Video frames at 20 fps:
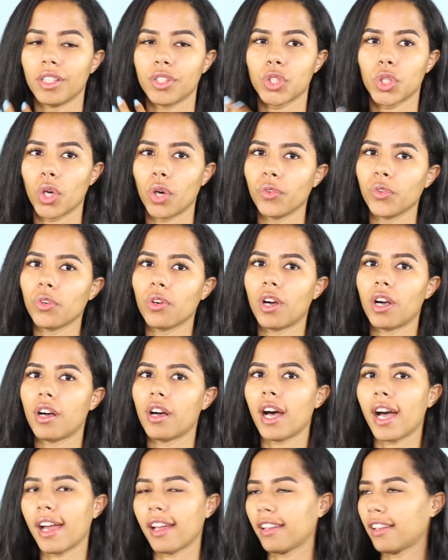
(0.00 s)
So
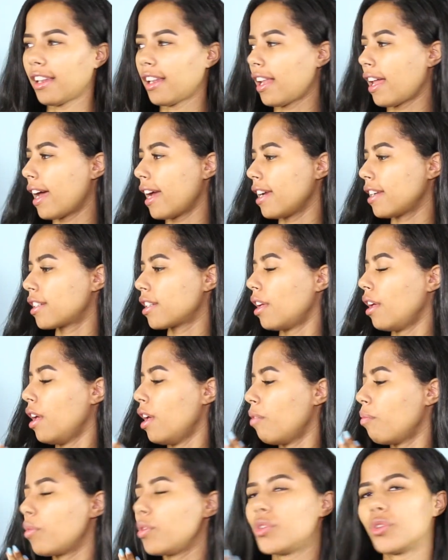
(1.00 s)
overall, I liked
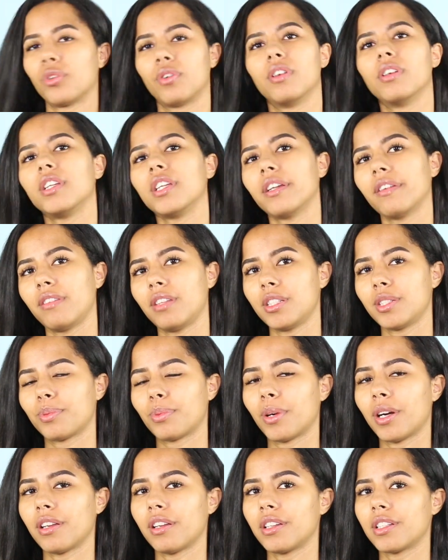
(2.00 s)
majority of these
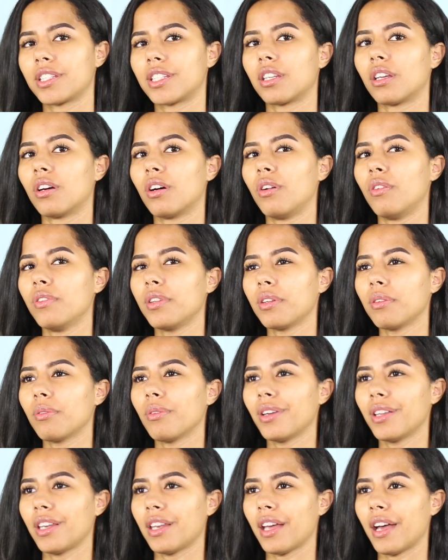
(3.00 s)
products. The only
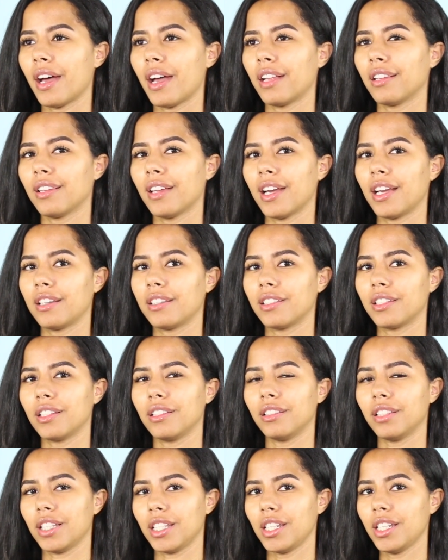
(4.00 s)
one that I liked the
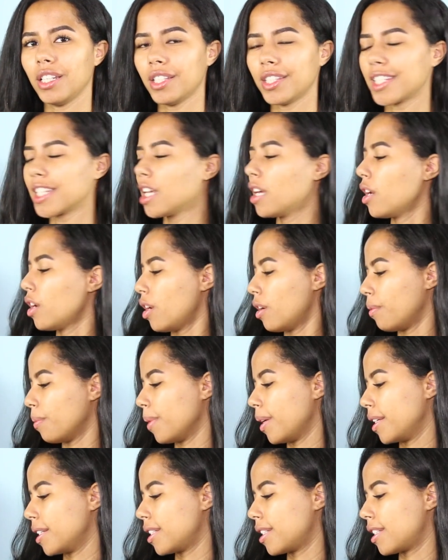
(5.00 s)
least
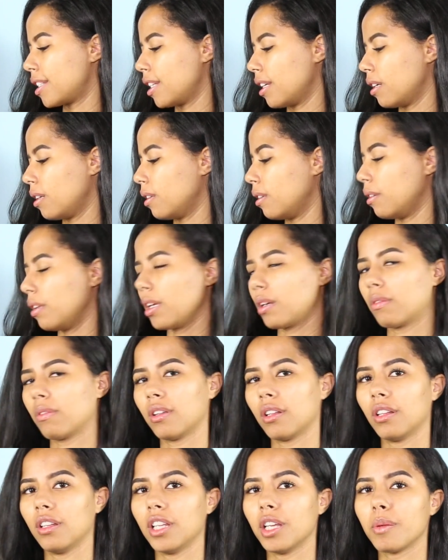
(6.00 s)
was the
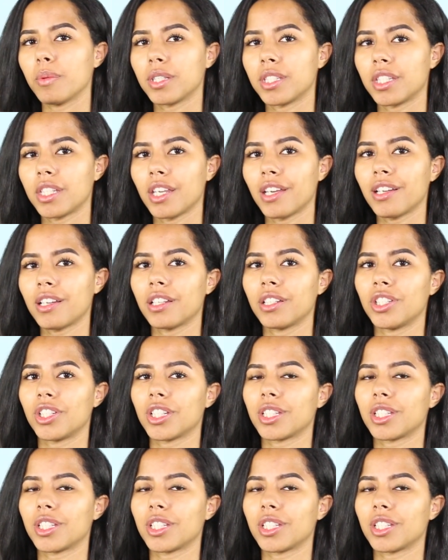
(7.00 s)
liquid lipstick,